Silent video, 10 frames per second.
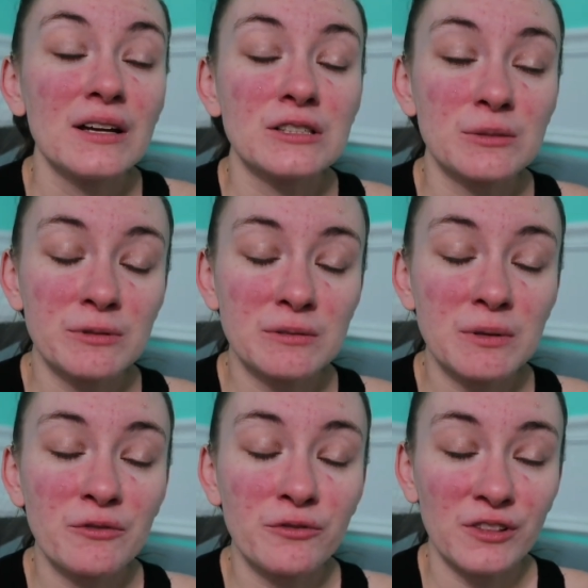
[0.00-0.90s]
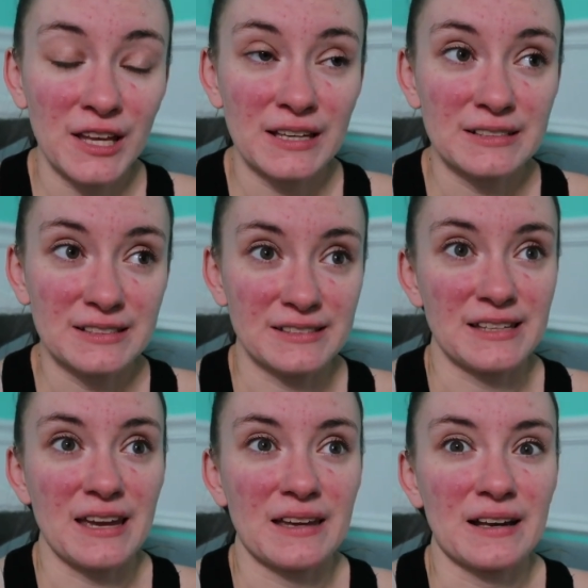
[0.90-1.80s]
It was supposed to be flank
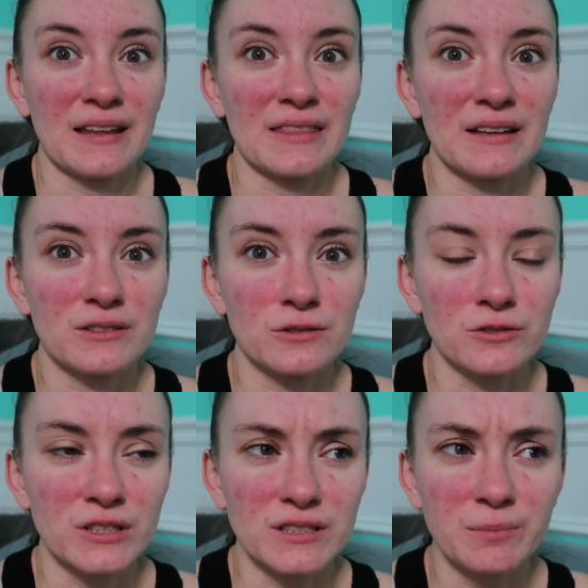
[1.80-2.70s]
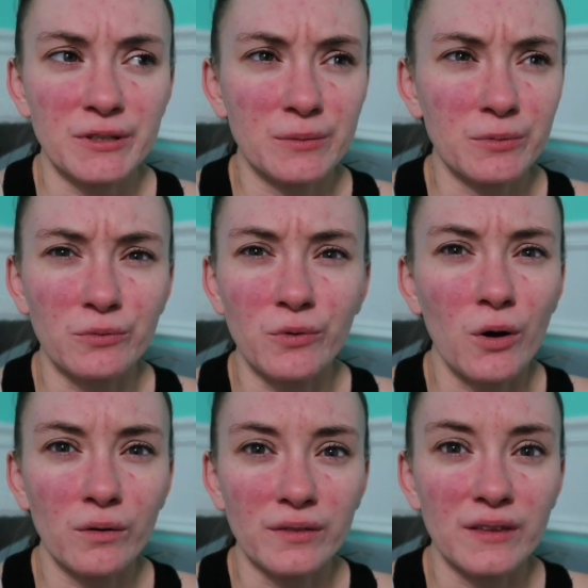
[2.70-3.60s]
steak and I think I told you guys I picked up the
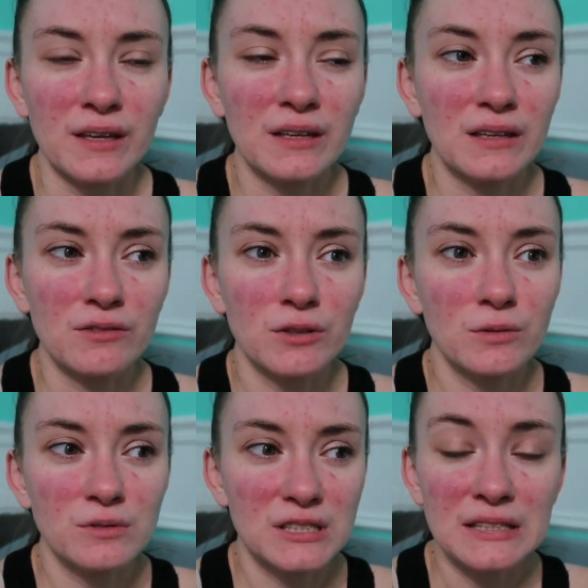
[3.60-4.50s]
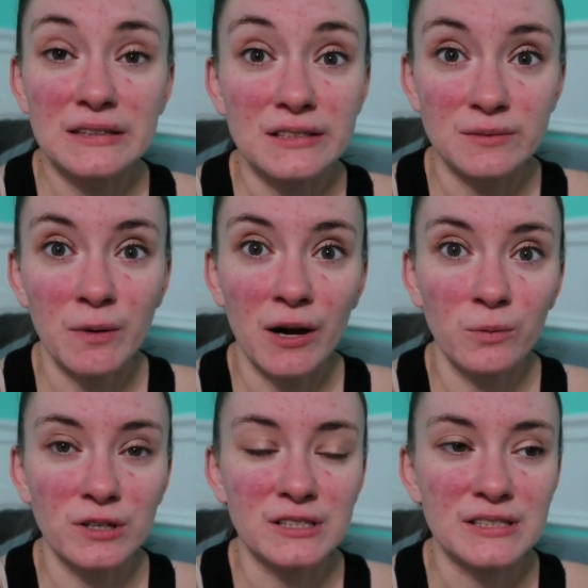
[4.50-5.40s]
wrong thing even though it was in the
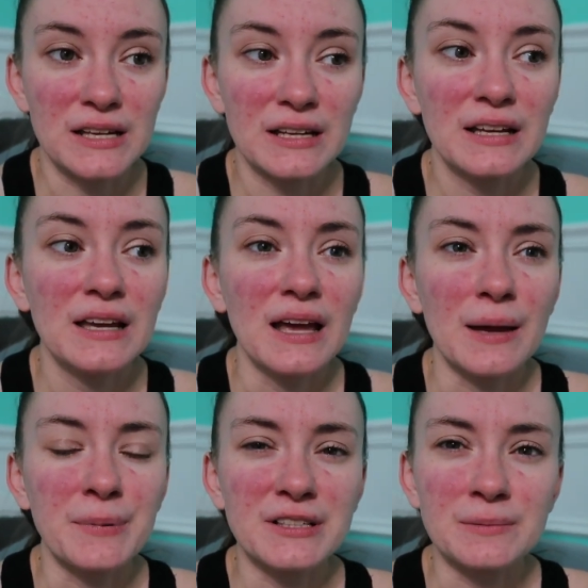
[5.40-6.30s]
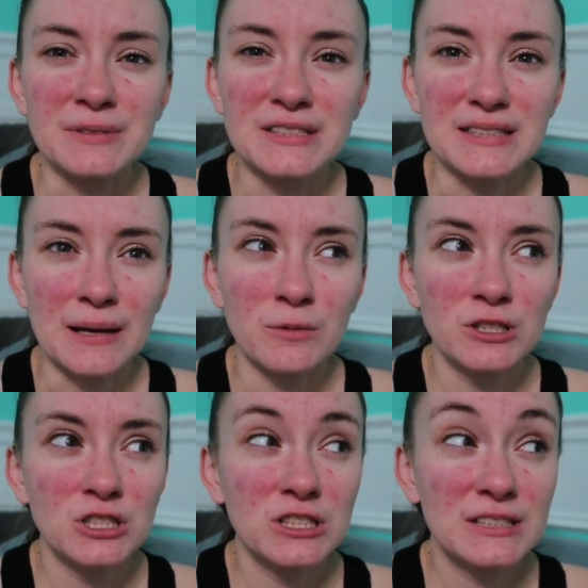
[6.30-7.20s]
spot where it said it. I picked up
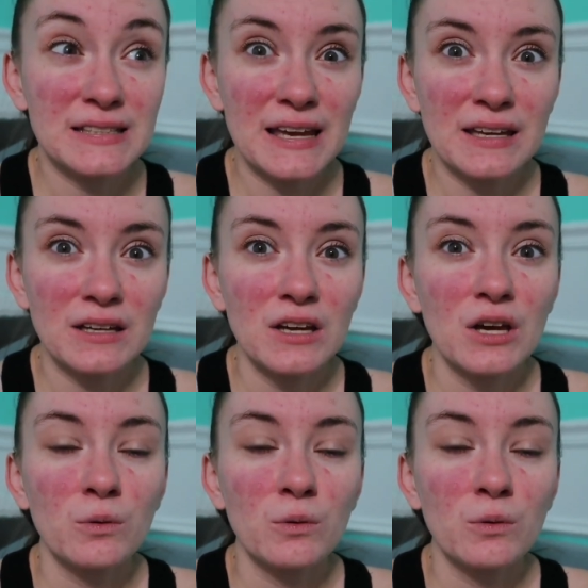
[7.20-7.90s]
sandwich steak